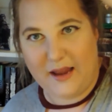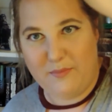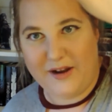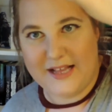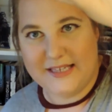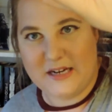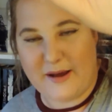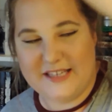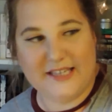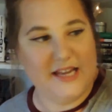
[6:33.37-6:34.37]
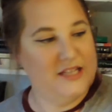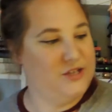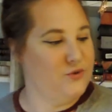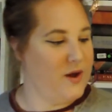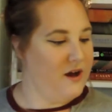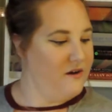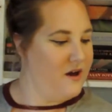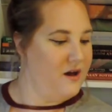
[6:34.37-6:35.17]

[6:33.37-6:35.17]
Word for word: like blends into my skin too well.